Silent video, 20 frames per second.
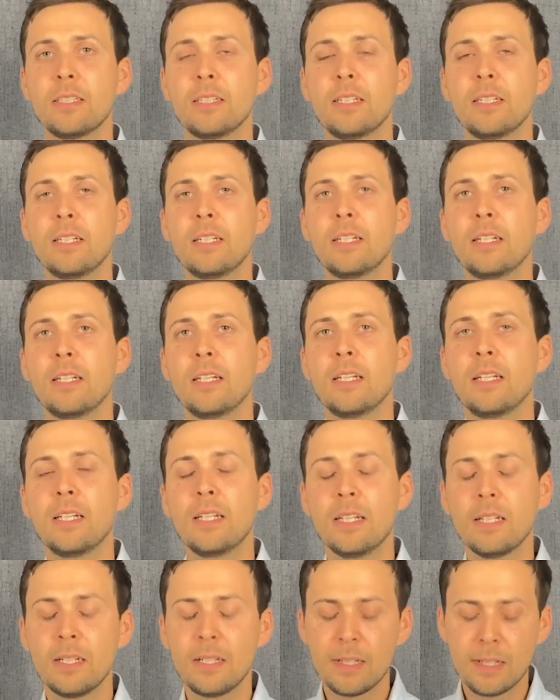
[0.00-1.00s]

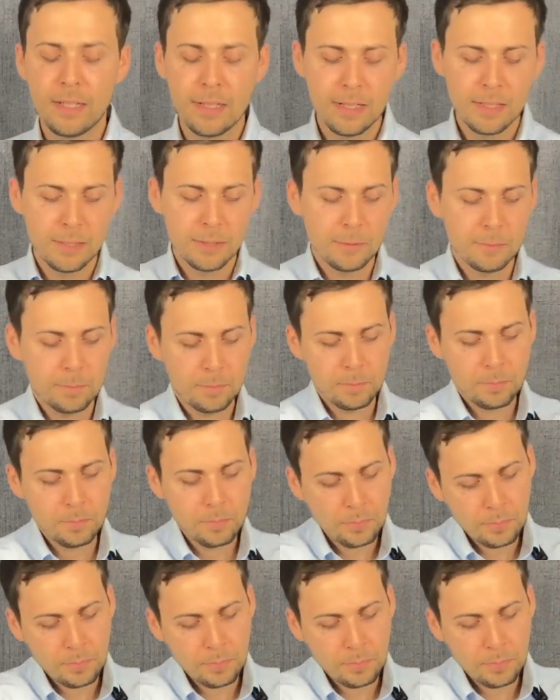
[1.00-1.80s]
(silence)